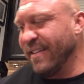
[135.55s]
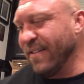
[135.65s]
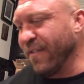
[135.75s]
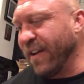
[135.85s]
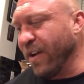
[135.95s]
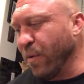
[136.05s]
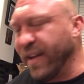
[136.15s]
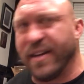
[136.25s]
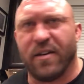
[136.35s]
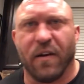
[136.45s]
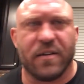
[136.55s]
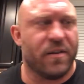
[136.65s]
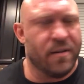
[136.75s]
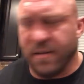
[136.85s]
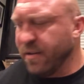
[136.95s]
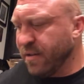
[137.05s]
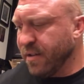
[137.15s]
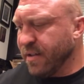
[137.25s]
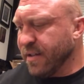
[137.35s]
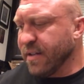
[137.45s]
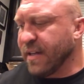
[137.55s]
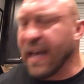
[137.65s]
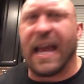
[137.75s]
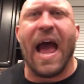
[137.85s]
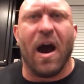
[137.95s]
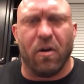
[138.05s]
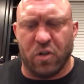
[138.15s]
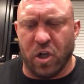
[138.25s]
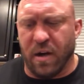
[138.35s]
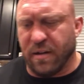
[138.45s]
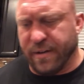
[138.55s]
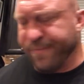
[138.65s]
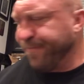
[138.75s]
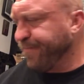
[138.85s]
Over here we eat dark cacao chocolate.